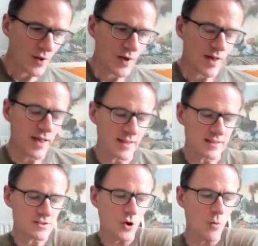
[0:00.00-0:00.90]

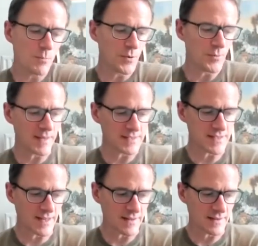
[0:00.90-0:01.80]
it's
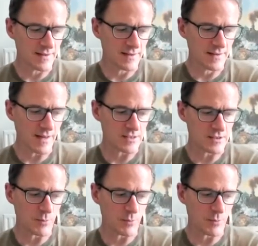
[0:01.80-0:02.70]
complementing. I
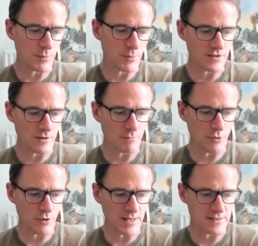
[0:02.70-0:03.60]
suppose that's because of the
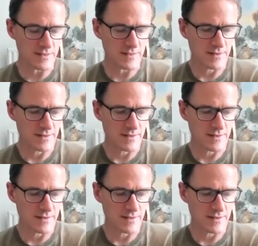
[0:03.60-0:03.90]
bread,